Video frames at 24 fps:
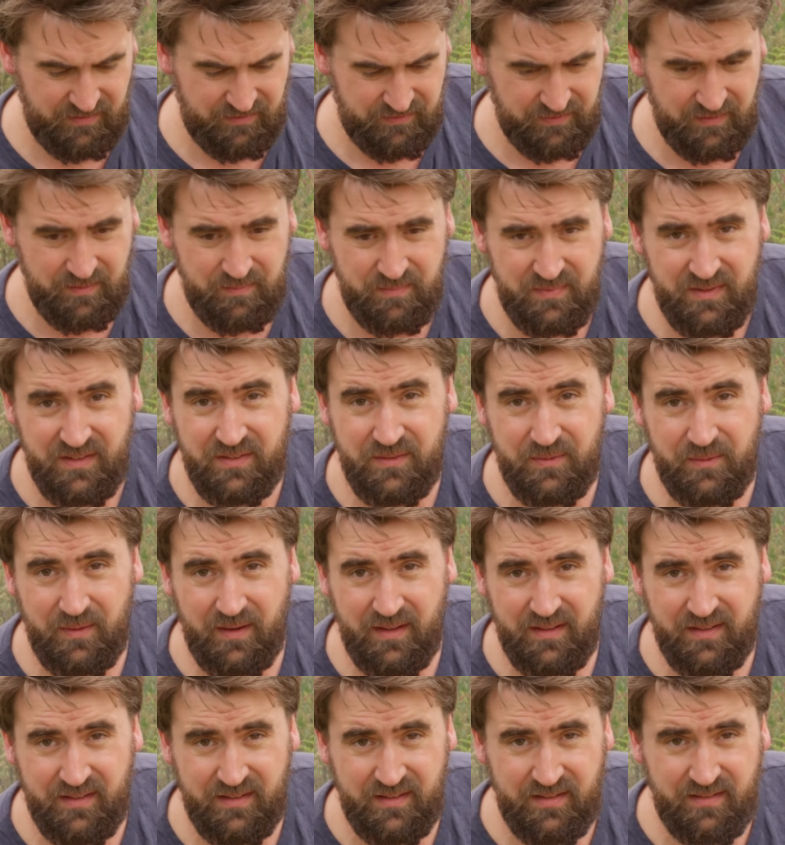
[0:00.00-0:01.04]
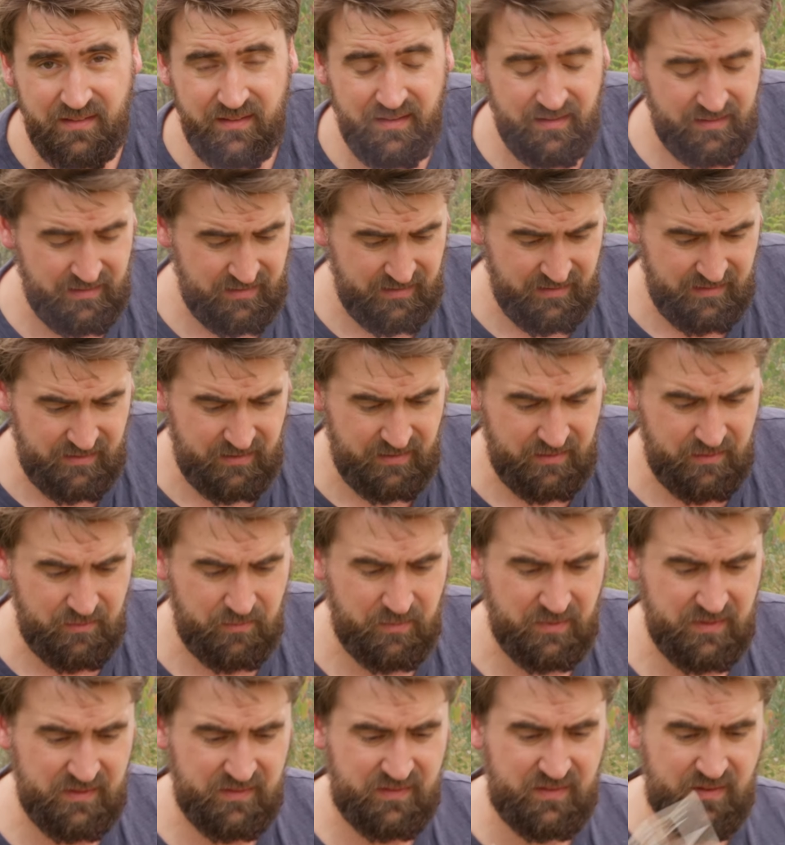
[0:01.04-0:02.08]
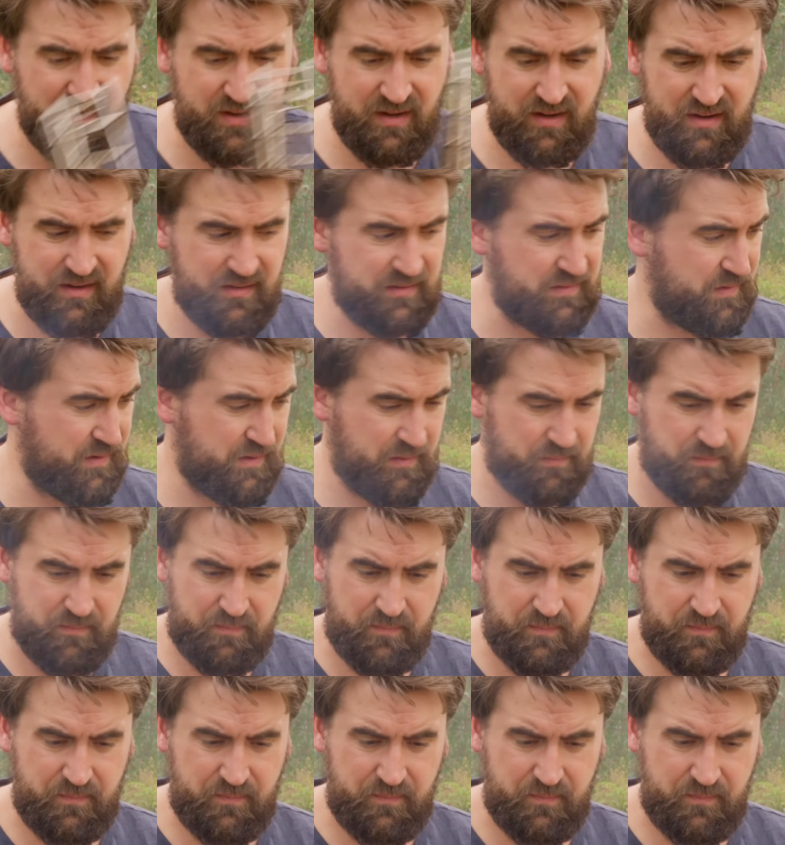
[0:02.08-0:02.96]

flip this rather than one side at a time.